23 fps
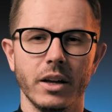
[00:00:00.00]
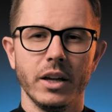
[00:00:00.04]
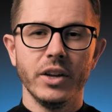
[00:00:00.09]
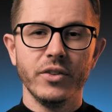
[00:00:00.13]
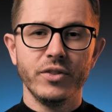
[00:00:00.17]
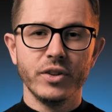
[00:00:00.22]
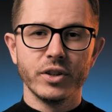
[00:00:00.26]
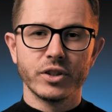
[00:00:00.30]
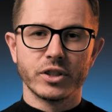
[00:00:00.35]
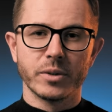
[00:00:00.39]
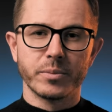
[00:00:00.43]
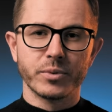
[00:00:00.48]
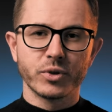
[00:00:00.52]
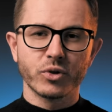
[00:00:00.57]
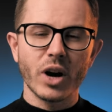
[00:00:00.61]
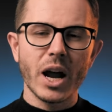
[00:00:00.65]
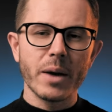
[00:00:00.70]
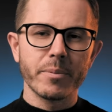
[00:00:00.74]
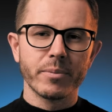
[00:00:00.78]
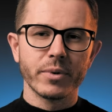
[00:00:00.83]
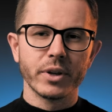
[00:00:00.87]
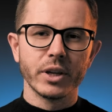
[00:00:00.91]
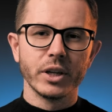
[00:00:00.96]
If you
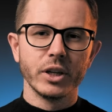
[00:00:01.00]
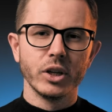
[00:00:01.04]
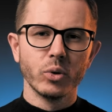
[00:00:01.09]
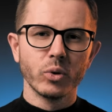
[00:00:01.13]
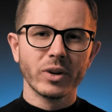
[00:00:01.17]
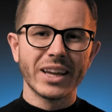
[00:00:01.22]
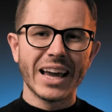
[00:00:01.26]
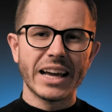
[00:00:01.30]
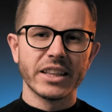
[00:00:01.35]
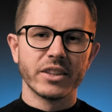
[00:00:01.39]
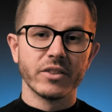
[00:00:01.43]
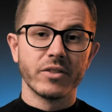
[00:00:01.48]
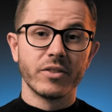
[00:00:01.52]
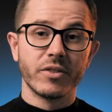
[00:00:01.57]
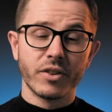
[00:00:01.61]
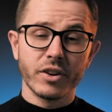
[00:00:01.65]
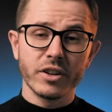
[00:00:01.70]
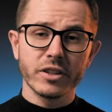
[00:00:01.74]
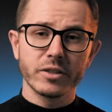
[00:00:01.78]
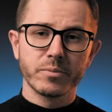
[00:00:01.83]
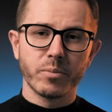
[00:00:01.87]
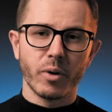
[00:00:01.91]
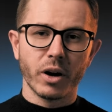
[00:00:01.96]
subscribe, you'll get the
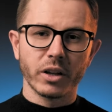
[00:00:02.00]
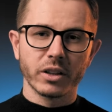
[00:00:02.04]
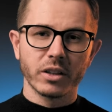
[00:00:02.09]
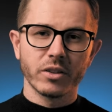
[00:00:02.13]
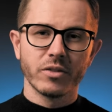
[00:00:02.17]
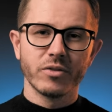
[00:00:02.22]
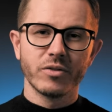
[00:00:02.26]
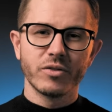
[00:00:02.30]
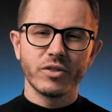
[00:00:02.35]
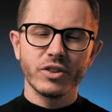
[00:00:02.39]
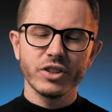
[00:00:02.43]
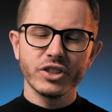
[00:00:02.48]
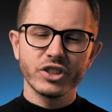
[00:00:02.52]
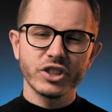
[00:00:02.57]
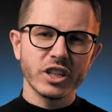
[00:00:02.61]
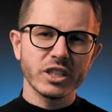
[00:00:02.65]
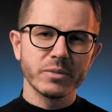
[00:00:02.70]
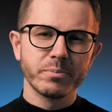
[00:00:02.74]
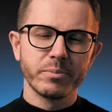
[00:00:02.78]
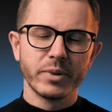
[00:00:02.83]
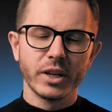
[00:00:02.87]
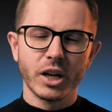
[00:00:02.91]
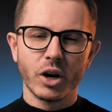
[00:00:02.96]
first bottle for just
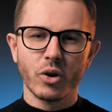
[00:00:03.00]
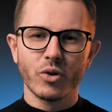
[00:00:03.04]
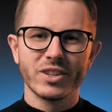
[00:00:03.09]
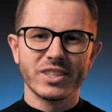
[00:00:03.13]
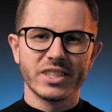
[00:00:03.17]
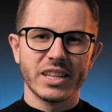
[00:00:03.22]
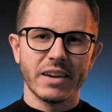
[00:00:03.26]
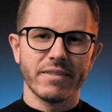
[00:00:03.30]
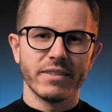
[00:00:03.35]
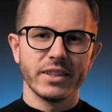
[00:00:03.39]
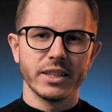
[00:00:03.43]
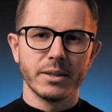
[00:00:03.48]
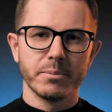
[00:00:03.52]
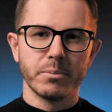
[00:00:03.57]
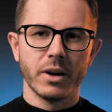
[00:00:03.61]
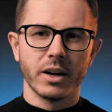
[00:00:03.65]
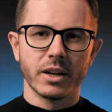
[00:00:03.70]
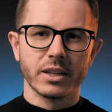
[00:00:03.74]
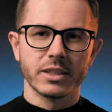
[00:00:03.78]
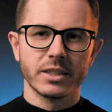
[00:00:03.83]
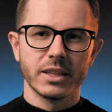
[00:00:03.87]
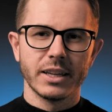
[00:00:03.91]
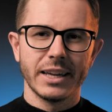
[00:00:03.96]
below
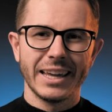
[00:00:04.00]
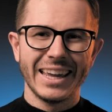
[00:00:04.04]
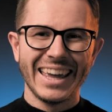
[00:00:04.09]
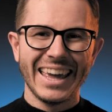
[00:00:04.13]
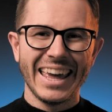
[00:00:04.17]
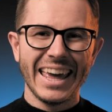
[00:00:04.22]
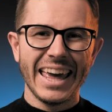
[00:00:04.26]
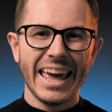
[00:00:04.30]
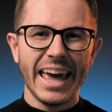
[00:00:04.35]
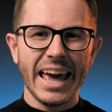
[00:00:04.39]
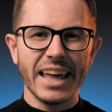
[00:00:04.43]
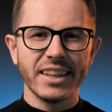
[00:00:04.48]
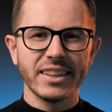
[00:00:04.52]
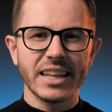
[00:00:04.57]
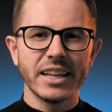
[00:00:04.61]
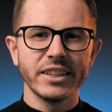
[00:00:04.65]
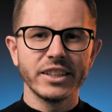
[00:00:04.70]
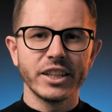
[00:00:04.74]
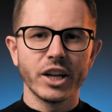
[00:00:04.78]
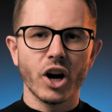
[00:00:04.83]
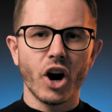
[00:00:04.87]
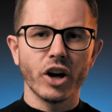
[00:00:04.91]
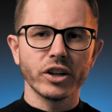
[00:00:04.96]
$70 and then
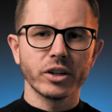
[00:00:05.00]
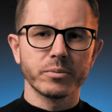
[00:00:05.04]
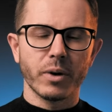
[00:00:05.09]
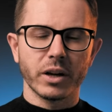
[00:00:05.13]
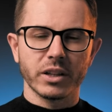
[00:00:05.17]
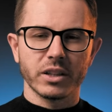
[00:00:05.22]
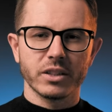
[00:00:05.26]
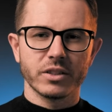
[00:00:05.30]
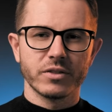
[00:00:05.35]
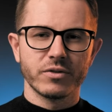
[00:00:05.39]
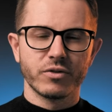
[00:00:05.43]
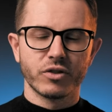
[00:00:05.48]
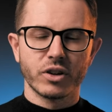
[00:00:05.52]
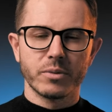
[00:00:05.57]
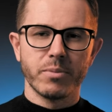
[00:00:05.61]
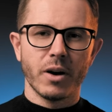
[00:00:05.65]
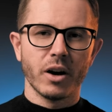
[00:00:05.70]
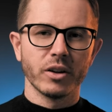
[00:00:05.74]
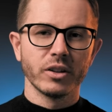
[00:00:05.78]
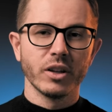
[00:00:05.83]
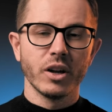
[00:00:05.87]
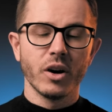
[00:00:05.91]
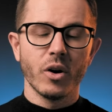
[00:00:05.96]
the other bottles for
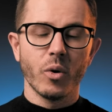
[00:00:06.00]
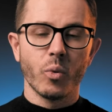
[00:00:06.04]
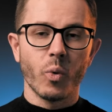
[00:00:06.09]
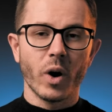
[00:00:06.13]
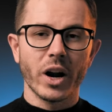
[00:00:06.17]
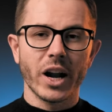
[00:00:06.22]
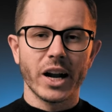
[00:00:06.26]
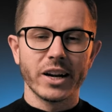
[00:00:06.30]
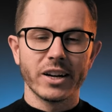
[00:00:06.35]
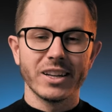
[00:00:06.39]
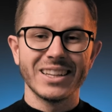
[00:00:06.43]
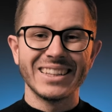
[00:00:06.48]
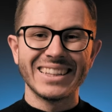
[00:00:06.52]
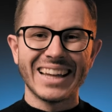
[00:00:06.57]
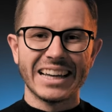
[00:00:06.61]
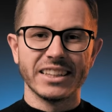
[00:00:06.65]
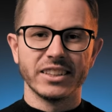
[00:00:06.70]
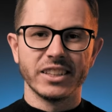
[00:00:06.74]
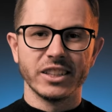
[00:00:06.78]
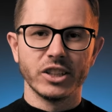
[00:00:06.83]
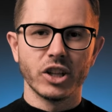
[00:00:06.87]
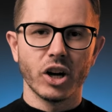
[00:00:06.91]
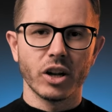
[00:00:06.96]
about
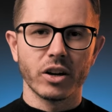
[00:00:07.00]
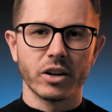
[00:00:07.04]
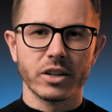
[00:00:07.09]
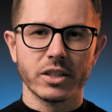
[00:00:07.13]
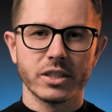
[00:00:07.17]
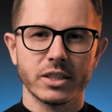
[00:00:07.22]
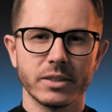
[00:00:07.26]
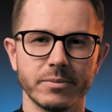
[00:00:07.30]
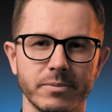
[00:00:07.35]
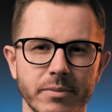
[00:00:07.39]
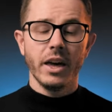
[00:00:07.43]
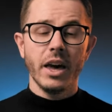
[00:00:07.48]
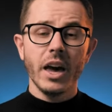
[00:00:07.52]
$190.